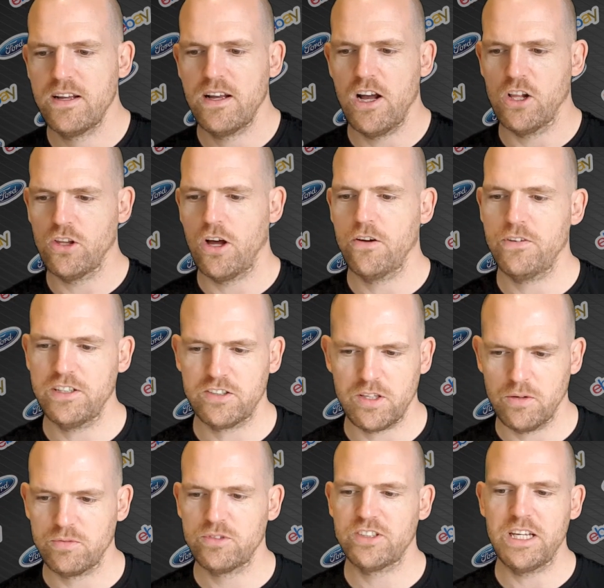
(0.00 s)
A lot of it's the
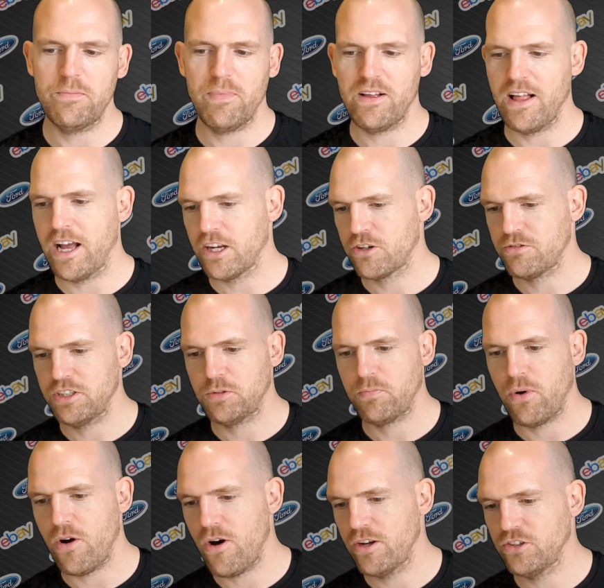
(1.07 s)
seatbelt anchorage
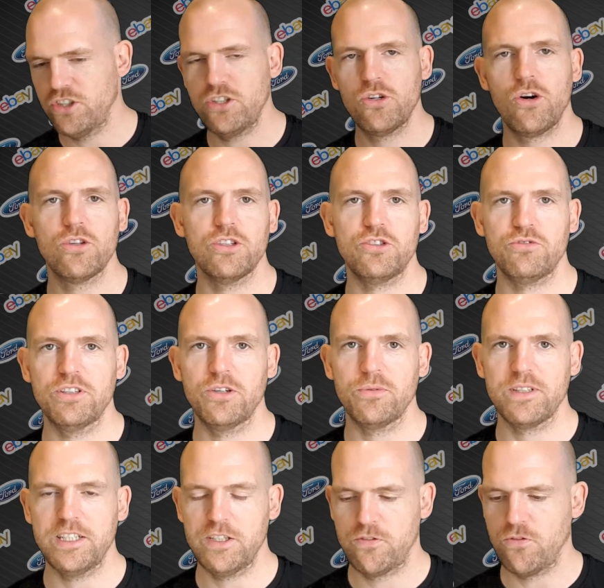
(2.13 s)
points. You know the drill with
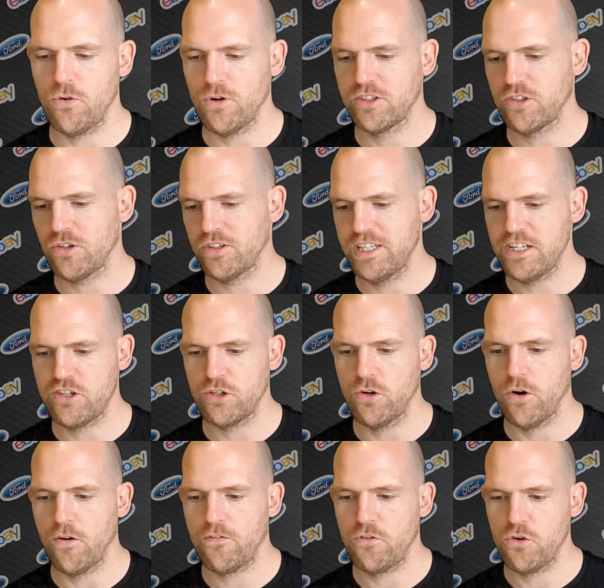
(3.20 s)
these Fords. I don't need to
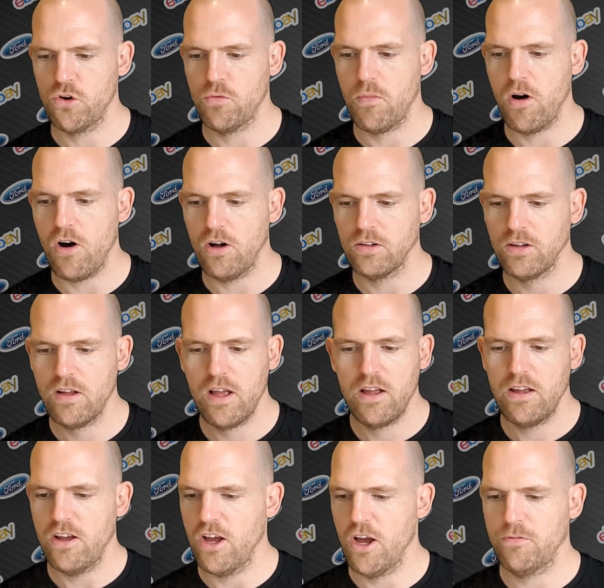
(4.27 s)
go through them all.
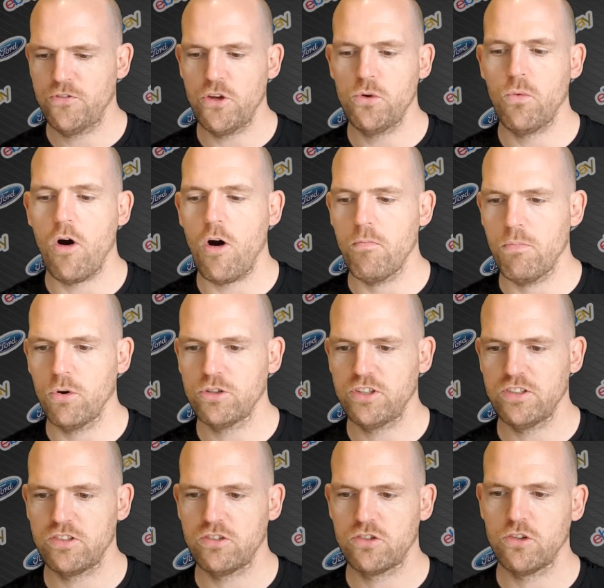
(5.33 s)
A few worn
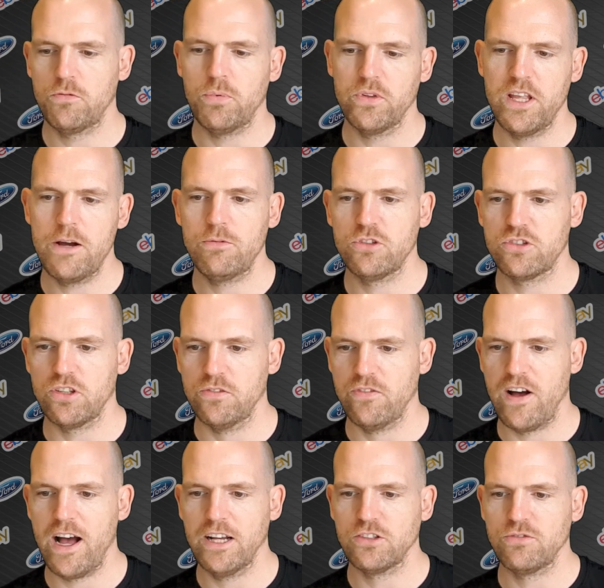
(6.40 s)
bushes and stuff, but they were just
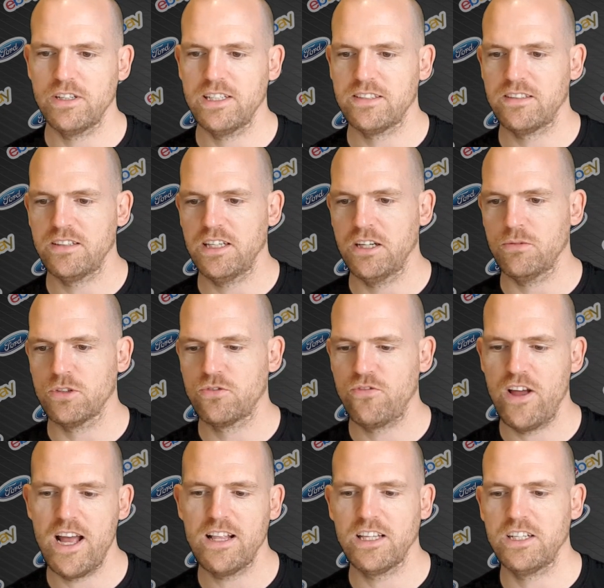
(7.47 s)
advisories. It was
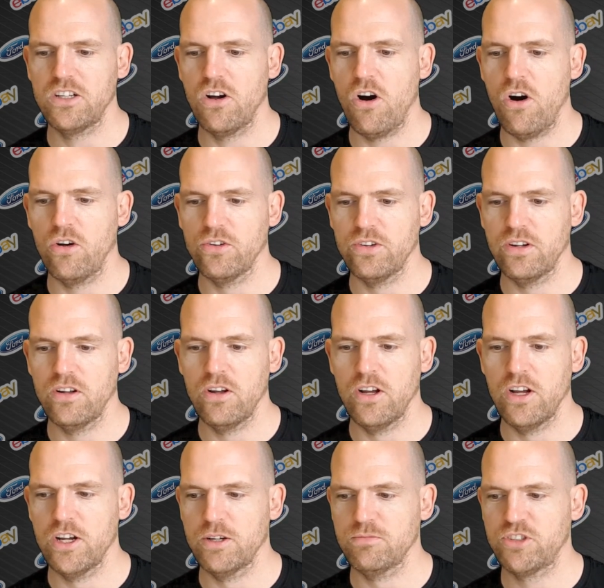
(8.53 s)
failing on
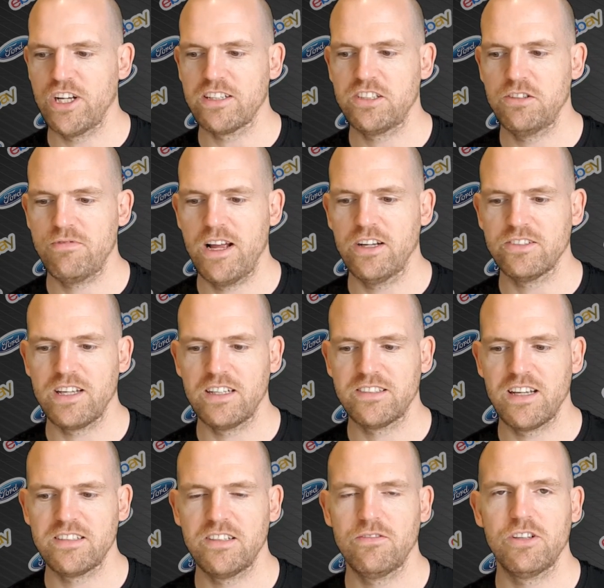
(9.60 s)
chassis rails,
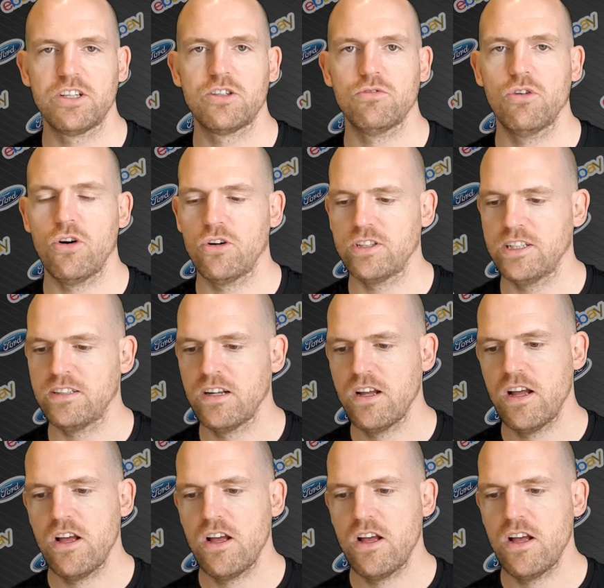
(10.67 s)
excessively corroded.